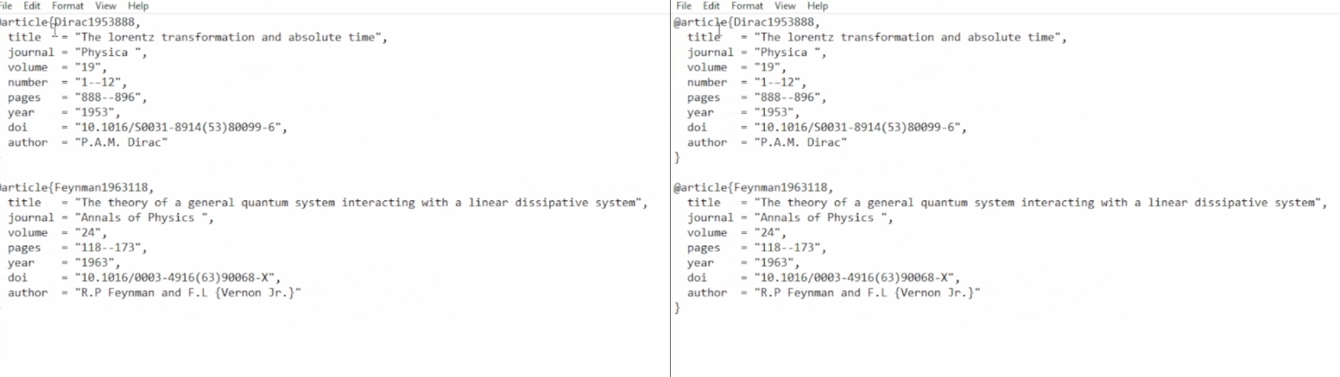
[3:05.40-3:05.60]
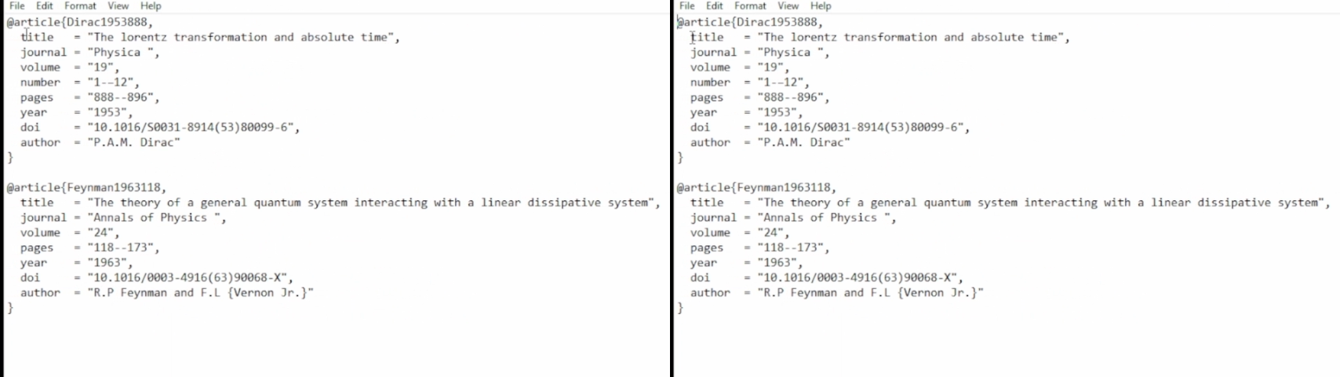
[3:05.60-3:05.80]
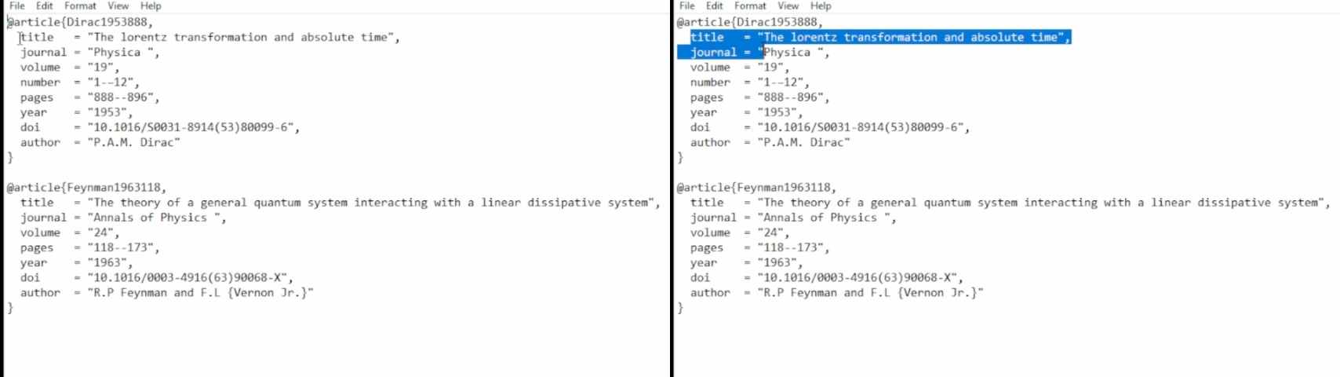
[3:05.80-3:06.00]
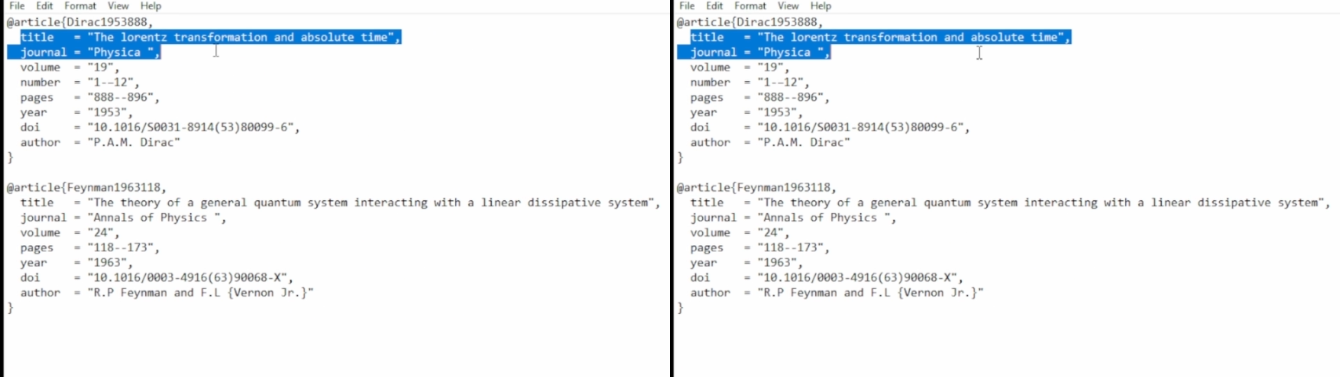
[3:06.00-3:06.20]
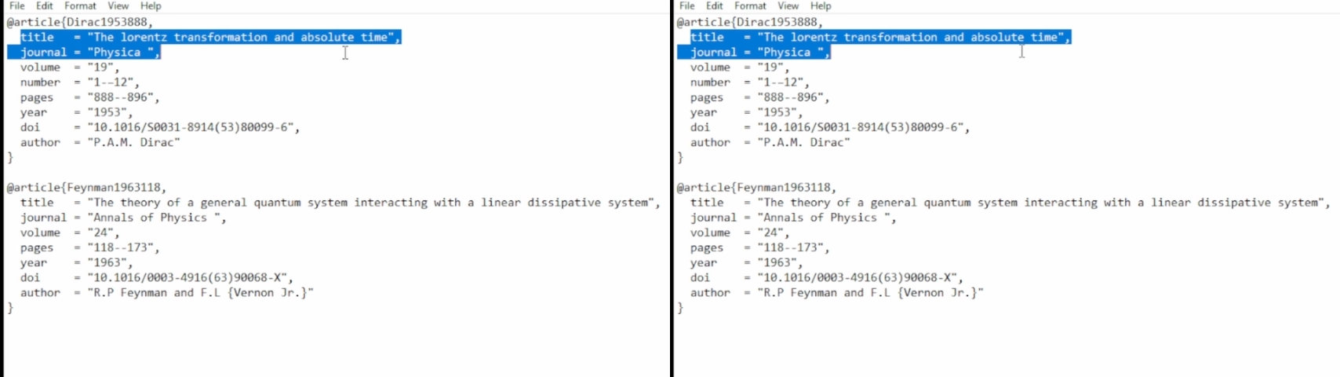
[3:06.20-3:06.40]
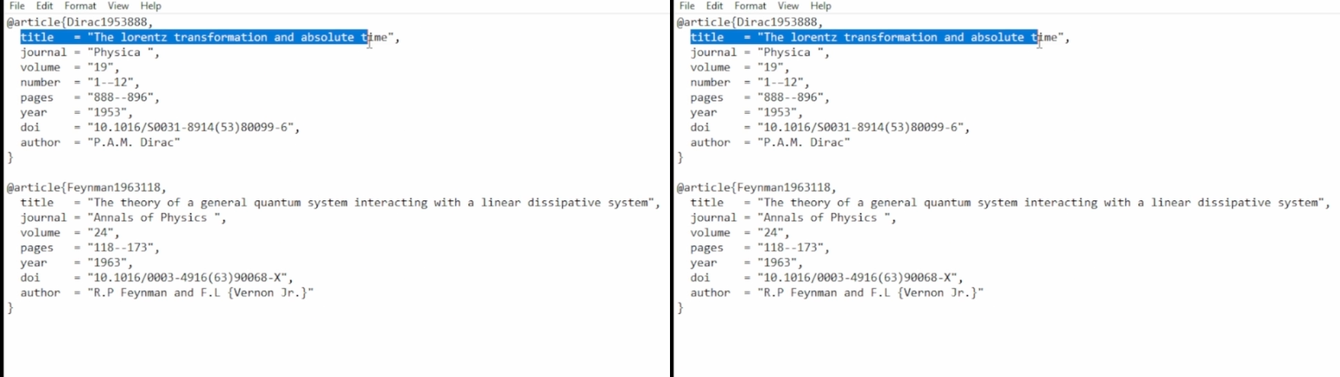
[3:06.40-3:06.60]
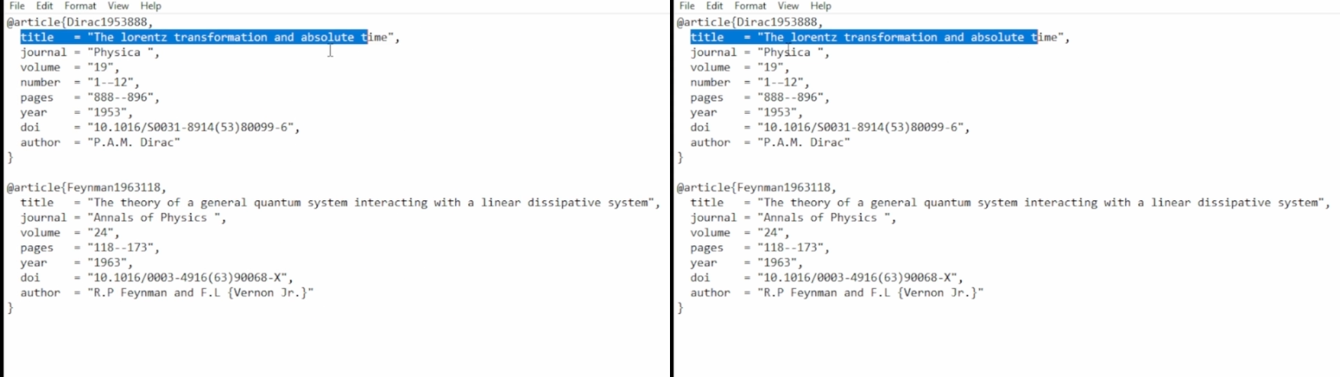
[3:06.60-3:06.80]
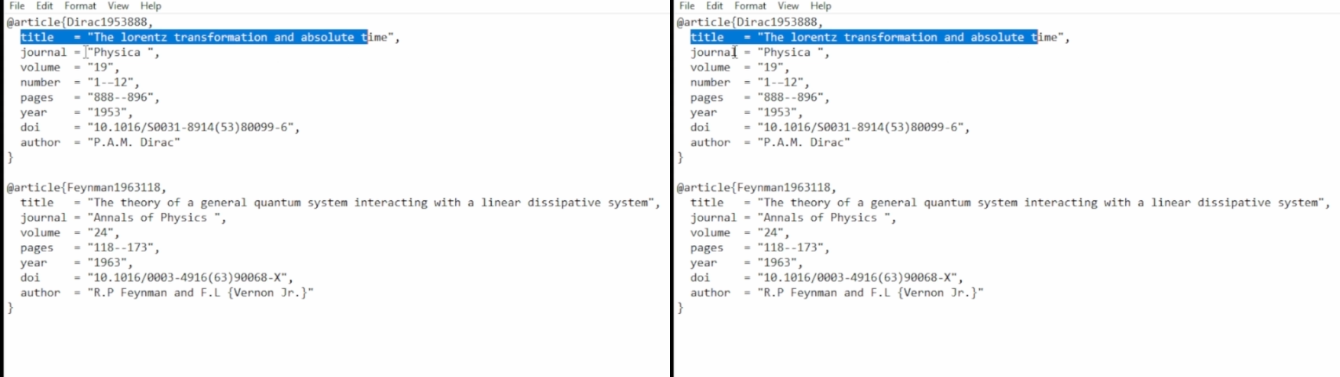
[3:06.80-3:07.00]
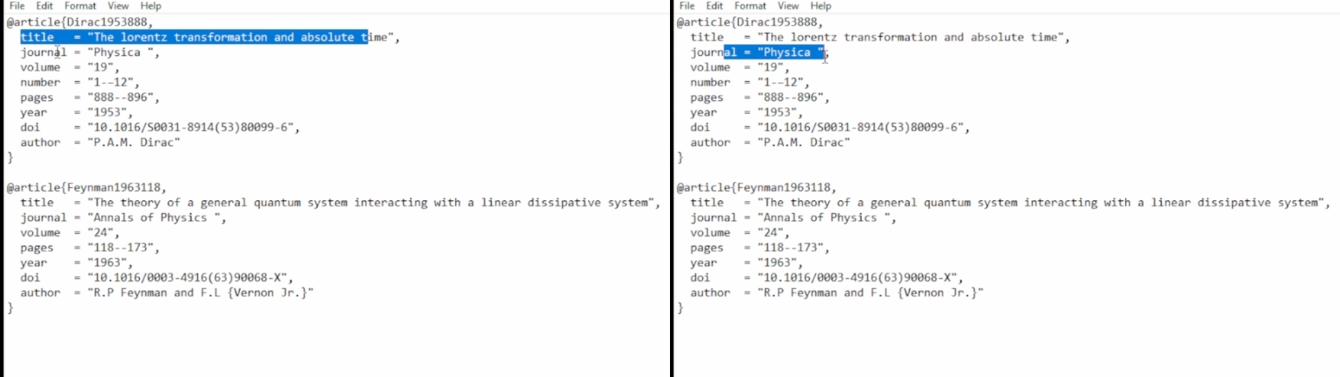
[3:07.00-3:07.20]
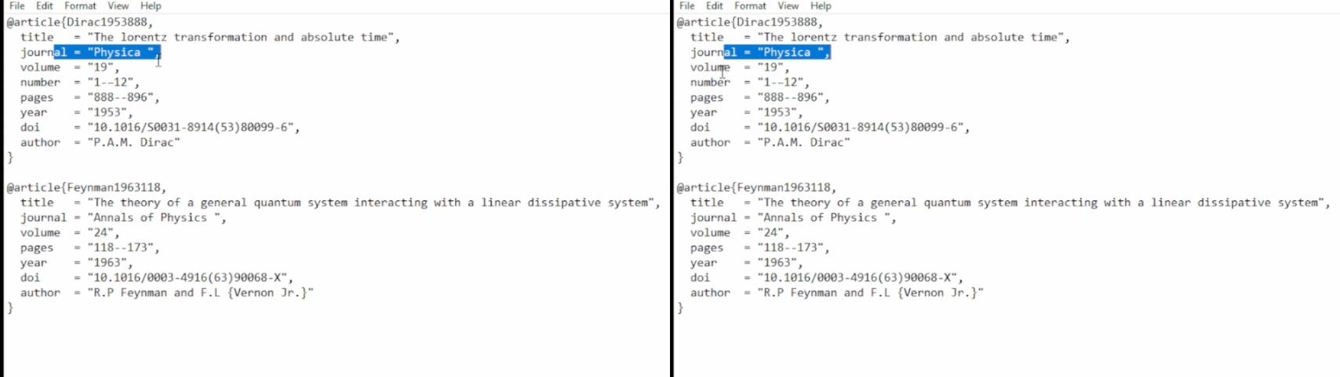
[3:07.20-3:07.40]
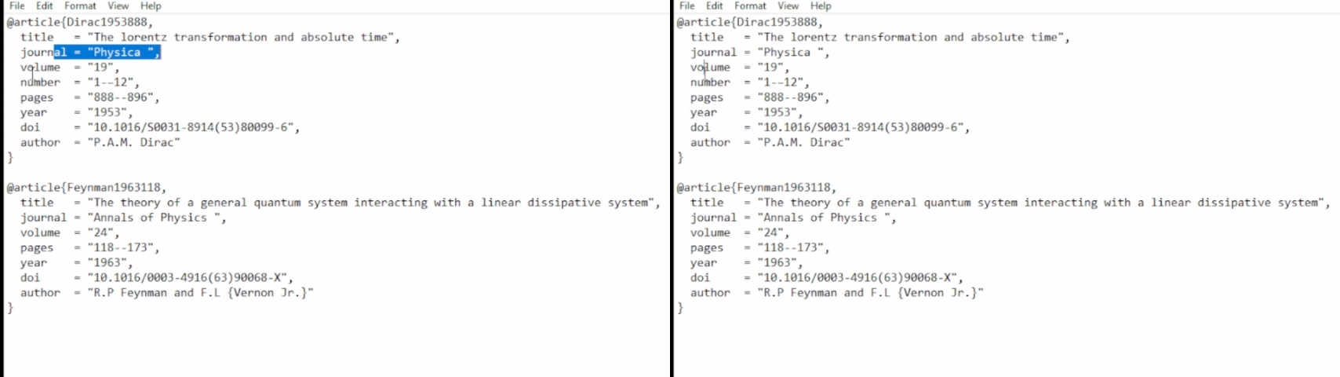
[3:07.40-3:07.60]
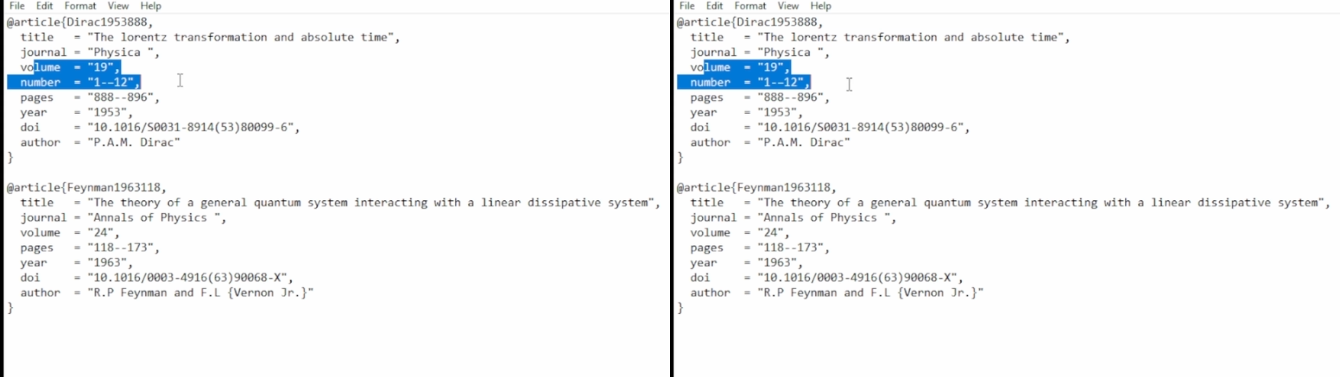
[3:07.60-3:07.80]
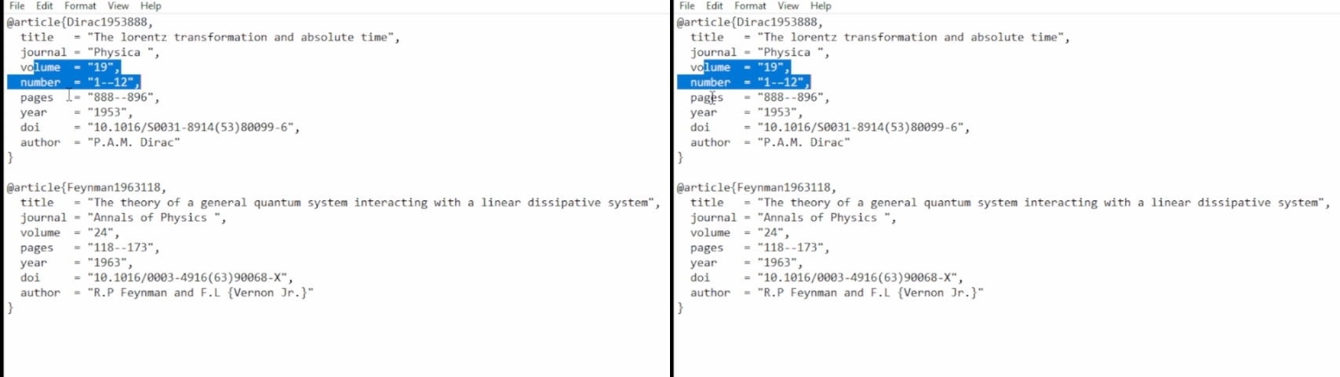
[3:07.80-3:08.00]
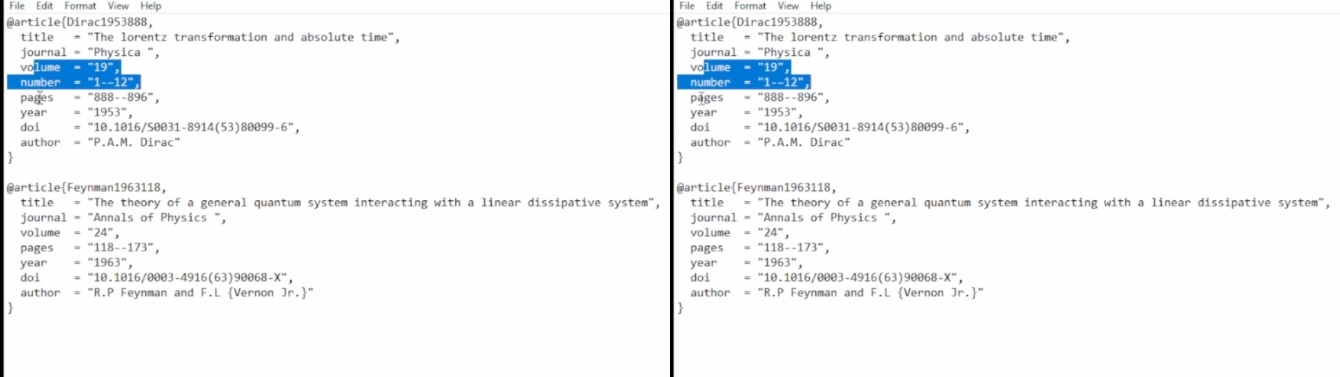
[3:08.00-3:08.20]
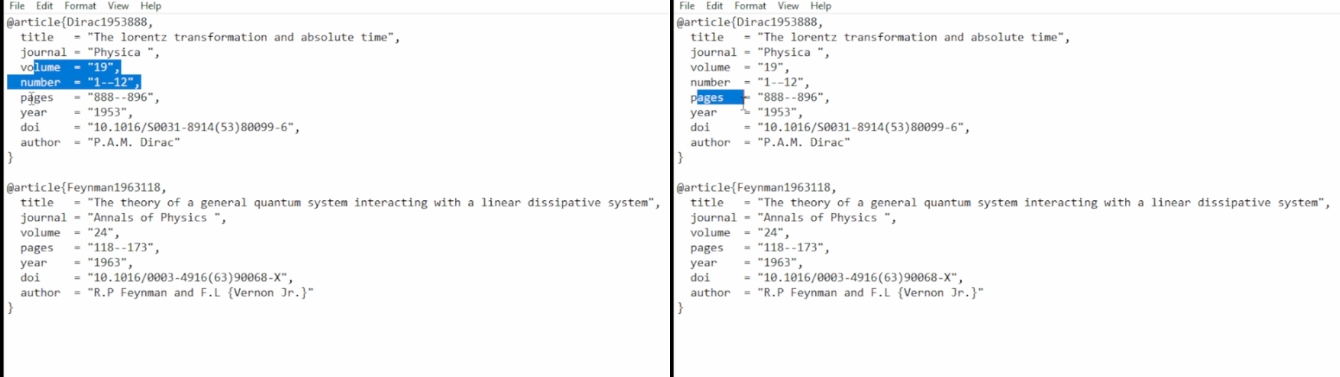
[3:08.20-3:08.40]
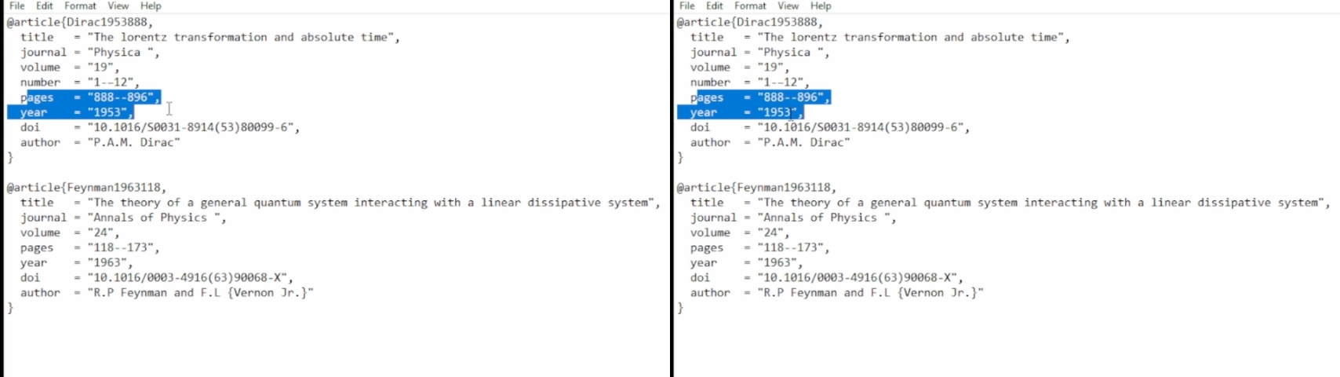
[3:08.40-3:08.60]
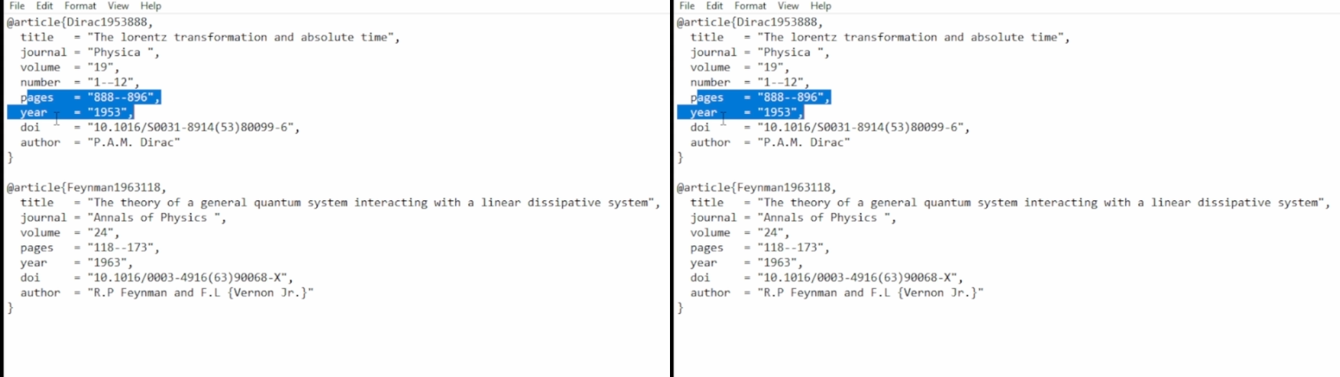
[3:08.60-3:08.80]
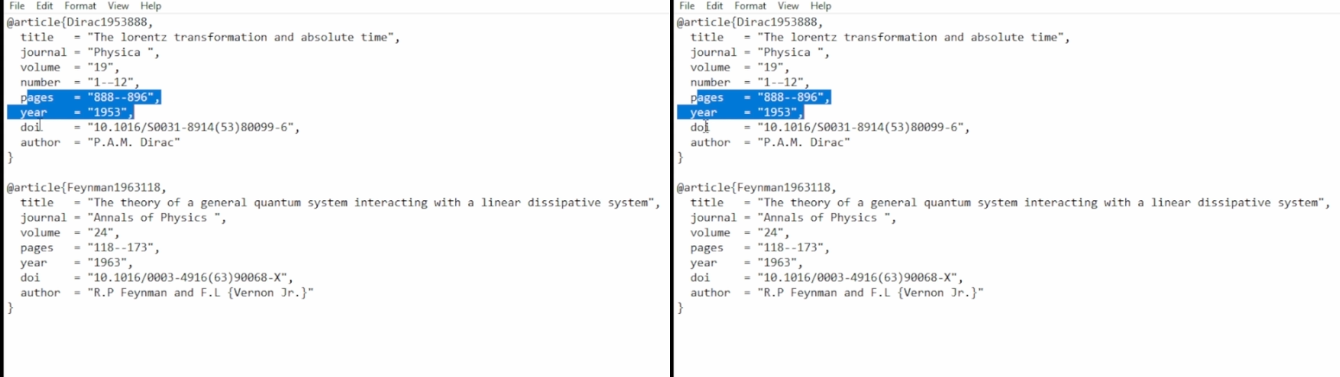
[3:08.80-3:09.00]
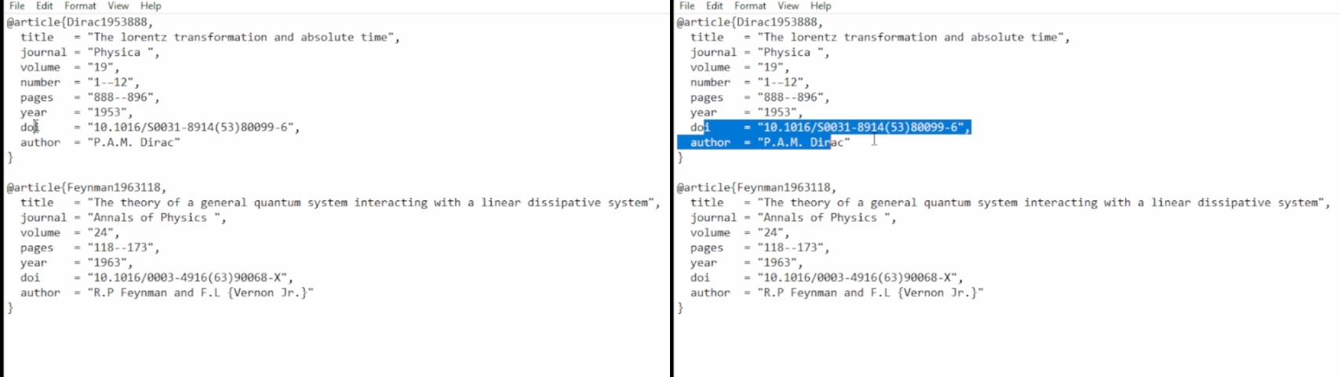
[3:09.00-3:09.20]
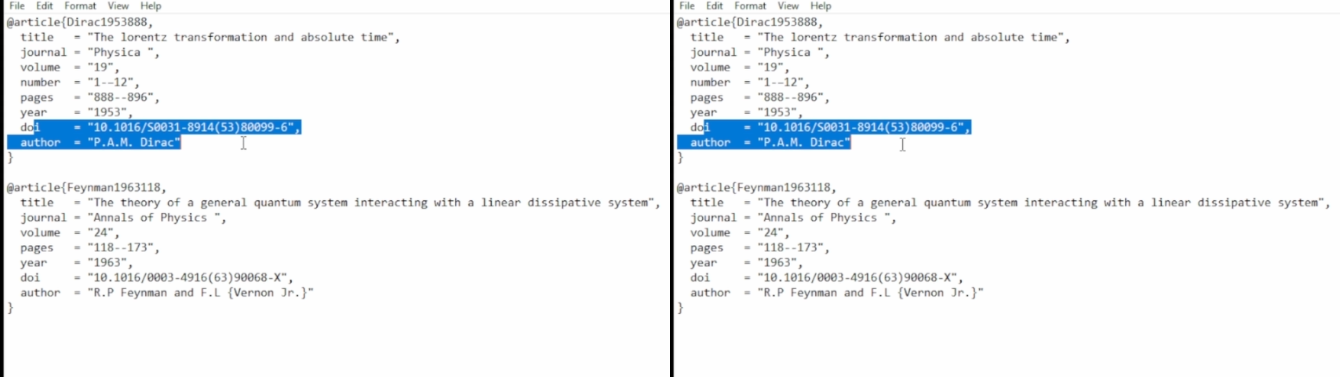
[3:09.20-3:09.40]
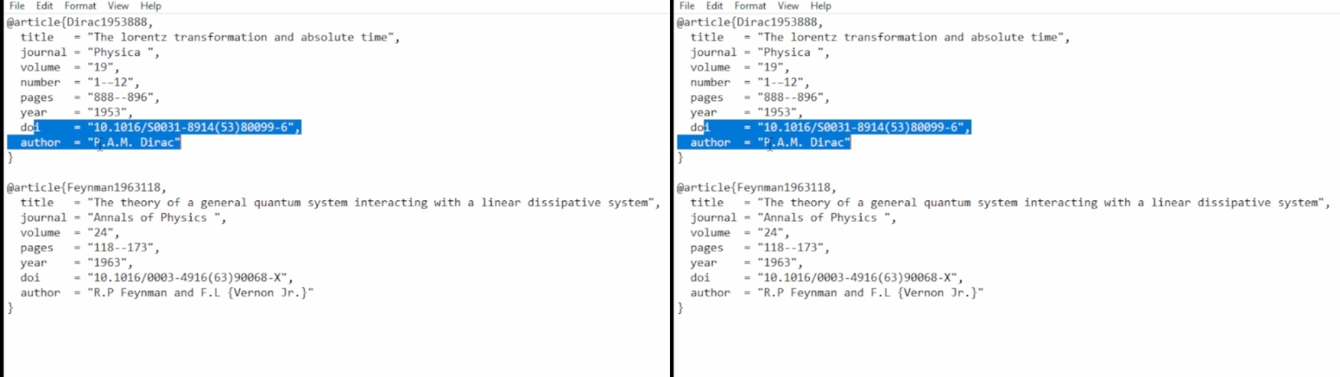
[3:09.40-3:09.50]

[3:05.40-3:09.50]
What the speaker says: No face is visible, so there are no lips to read.